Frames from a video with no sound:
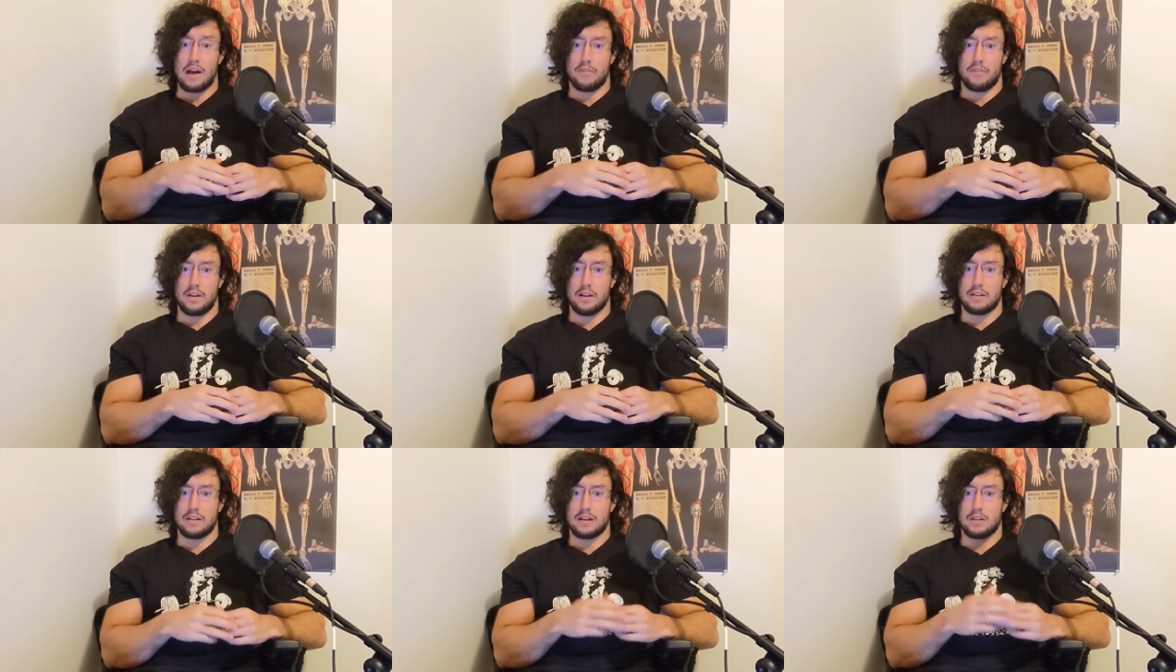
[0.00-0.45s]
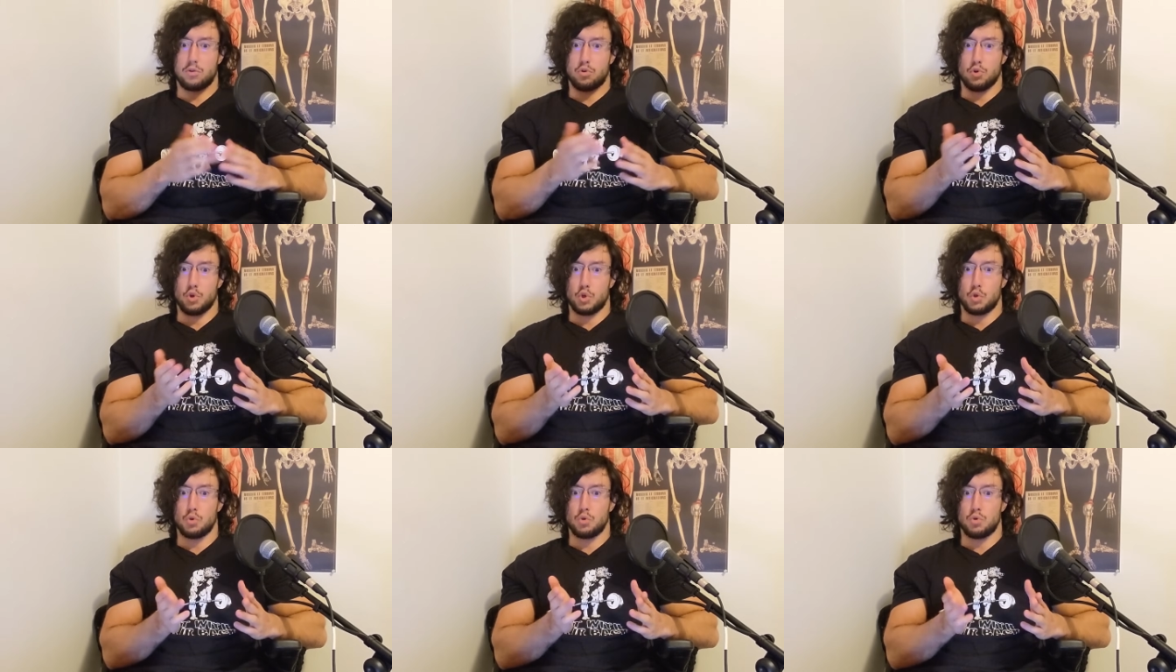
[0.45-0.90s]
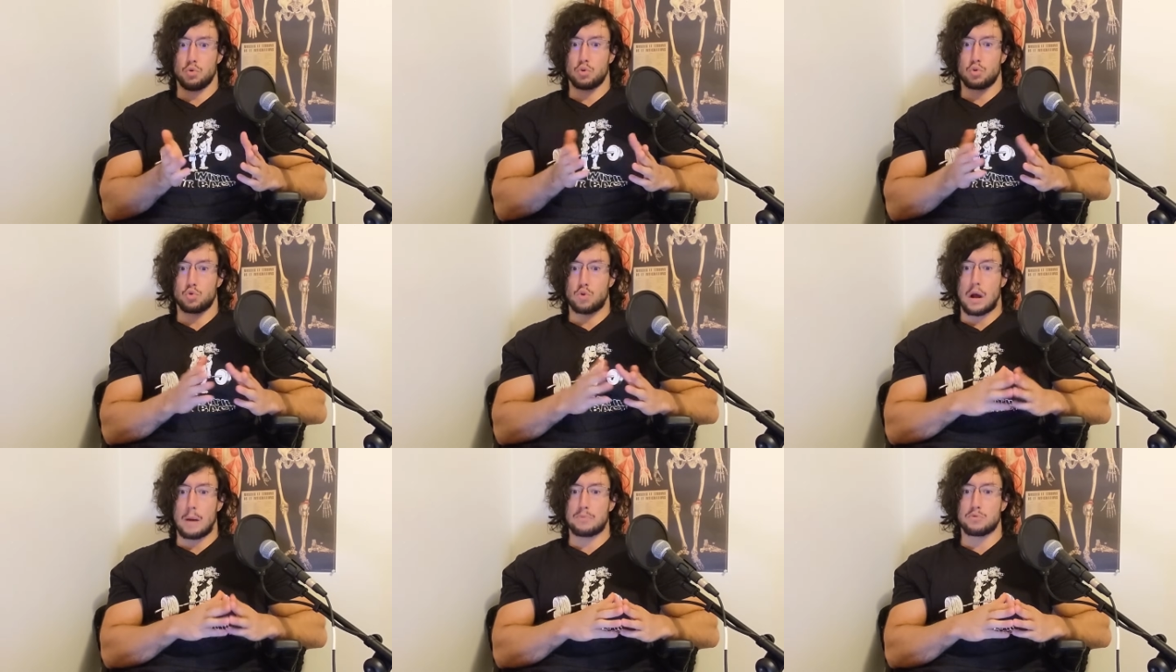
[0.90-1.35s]
I think that you should use
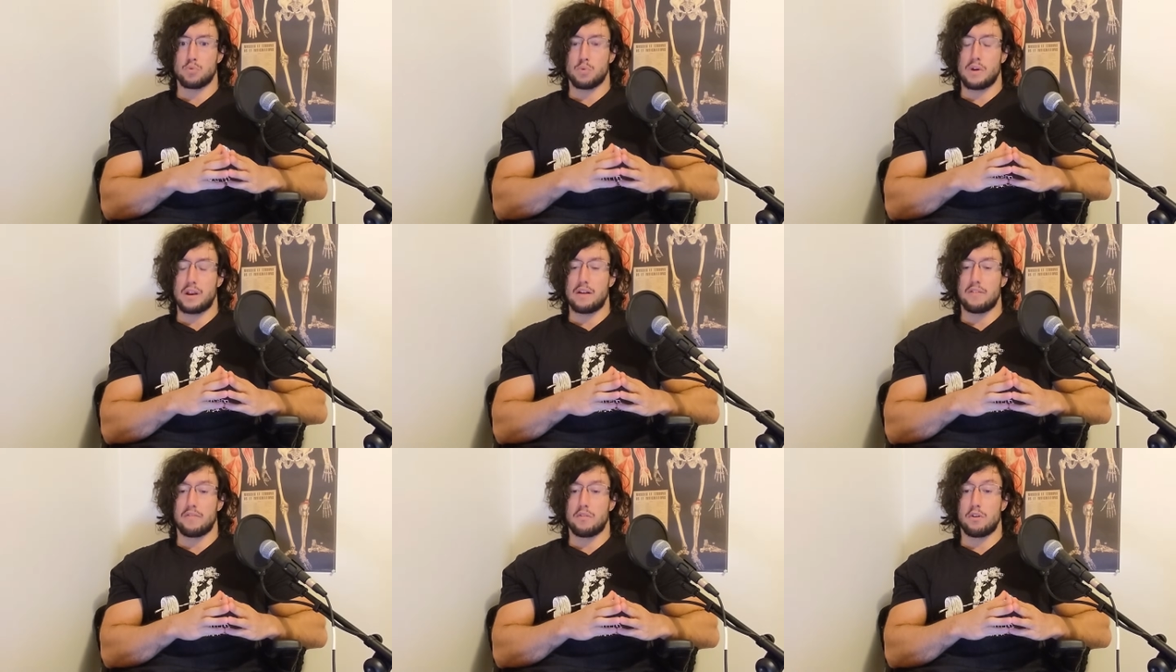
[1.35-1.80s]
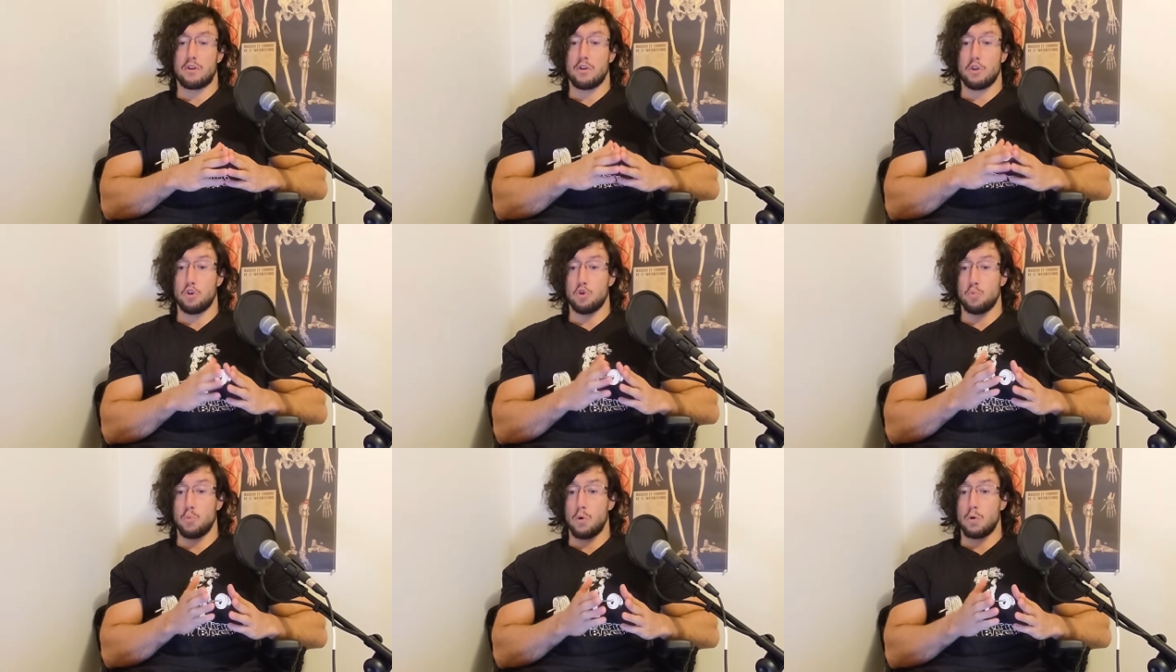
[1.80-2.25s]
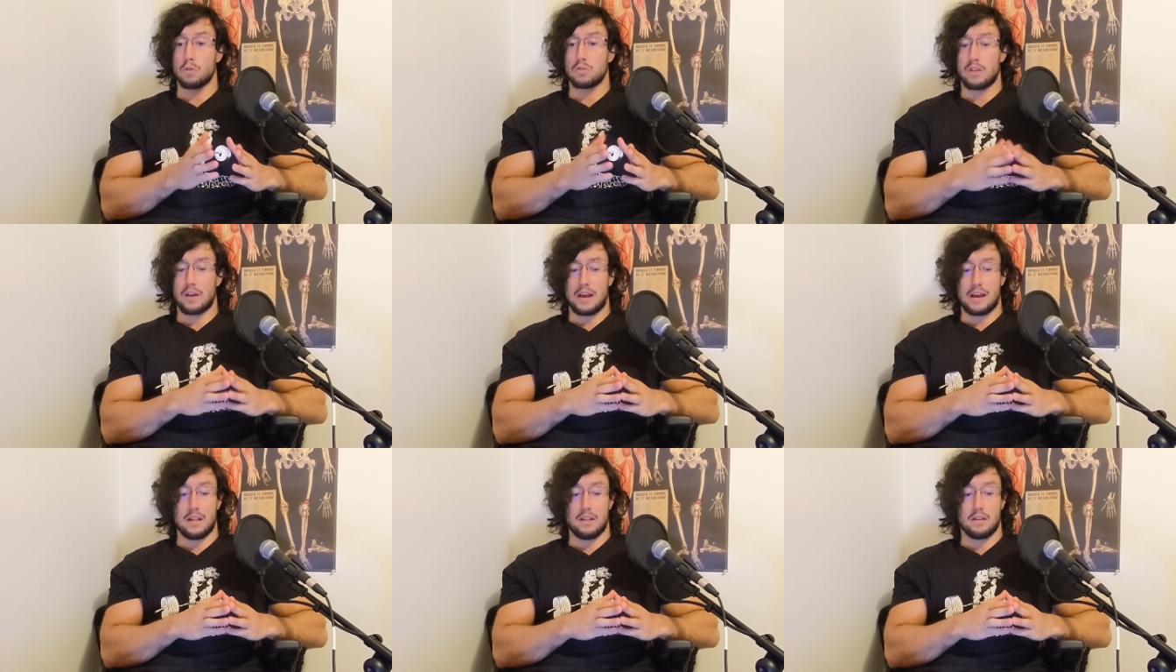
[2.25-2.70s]
straps whenever you
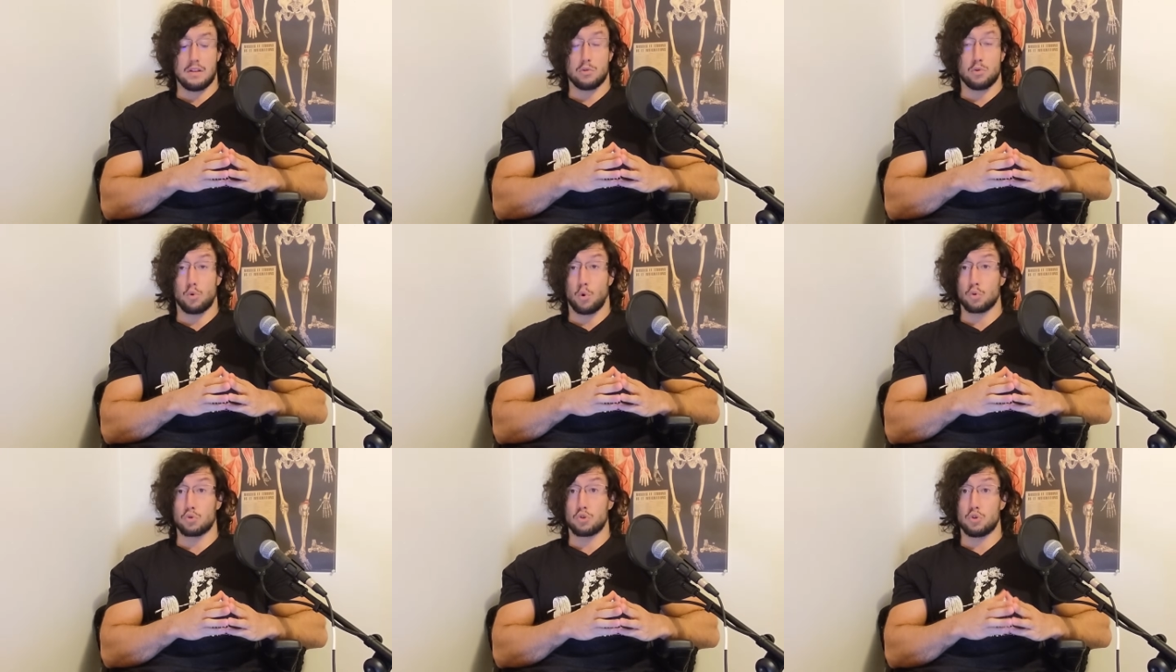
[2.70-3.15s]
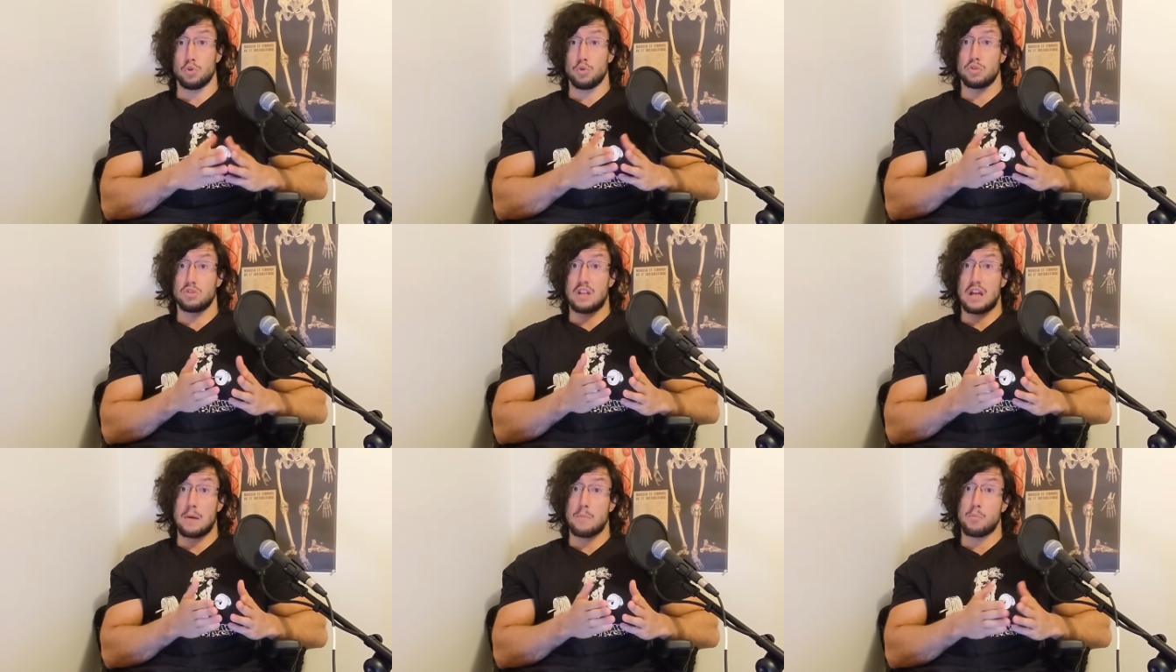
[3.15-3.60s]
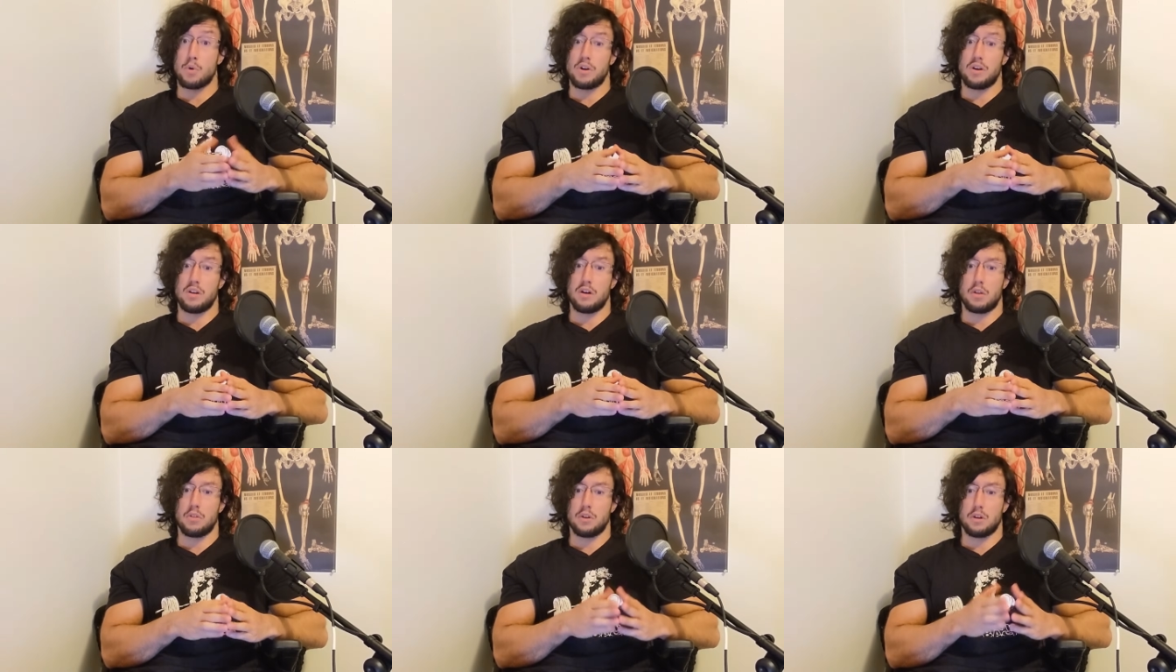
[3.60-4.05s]
want and don't use them
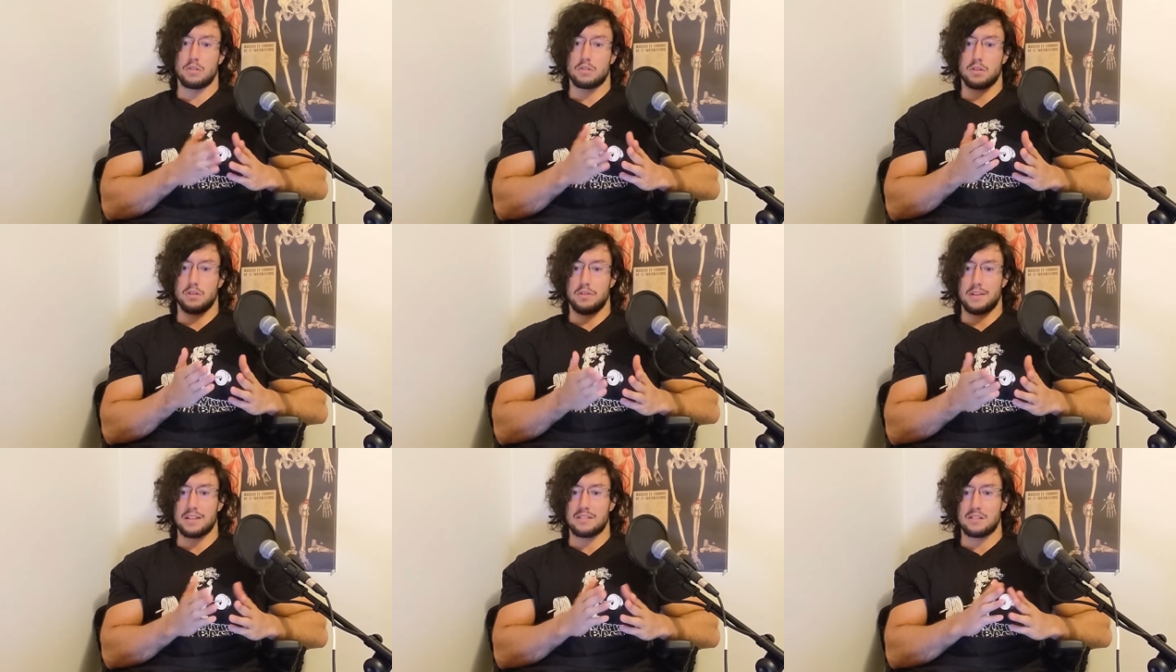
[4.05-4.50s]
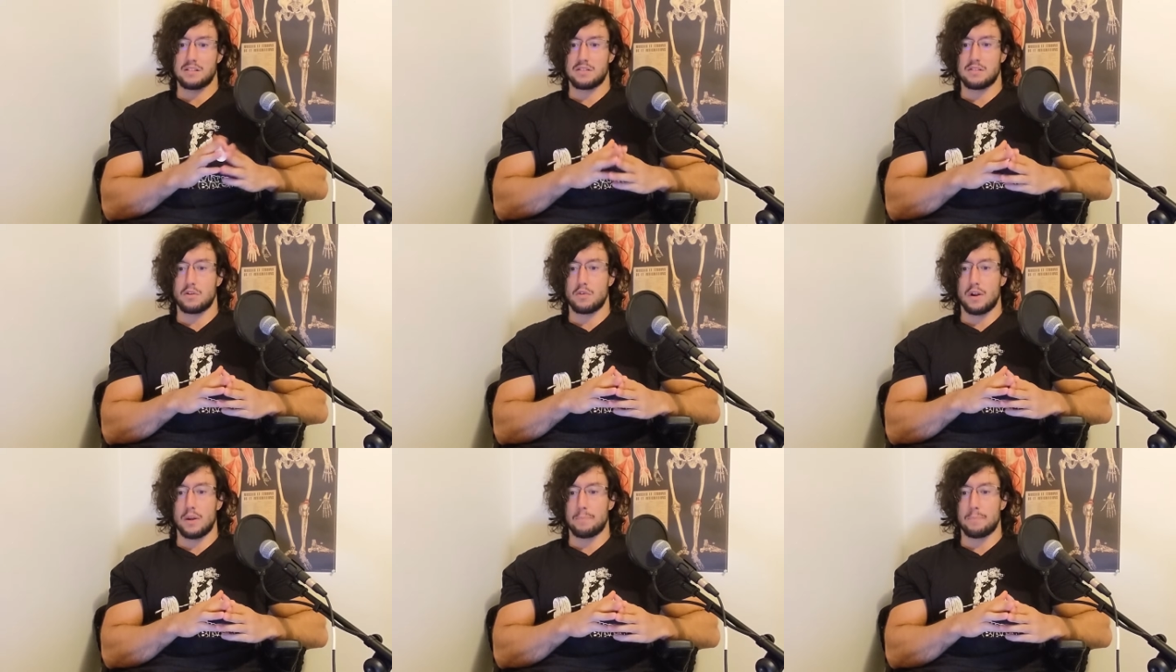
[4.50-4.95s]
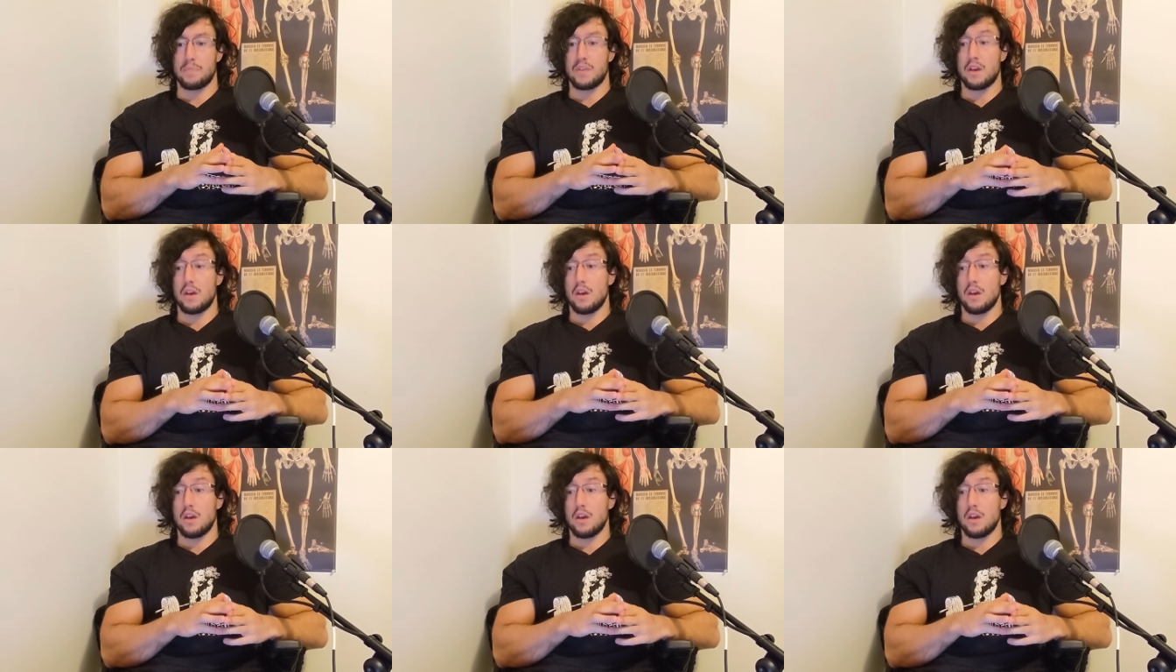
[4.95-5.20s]
when they're not necessary,